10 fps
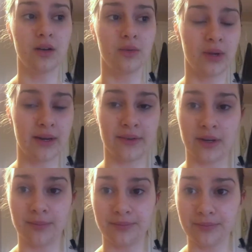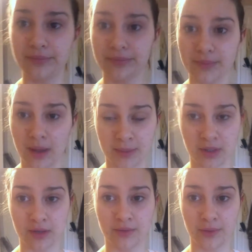Whatever. I'm
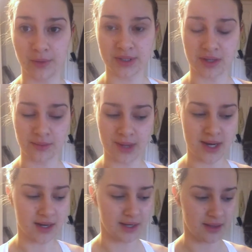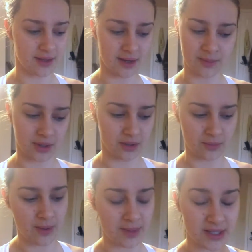not gonna focus on the weight. I think I'm not gonna
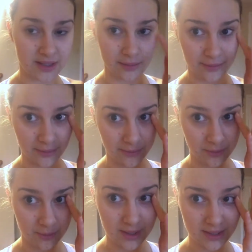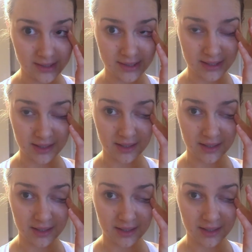weigh myself for a few weeks.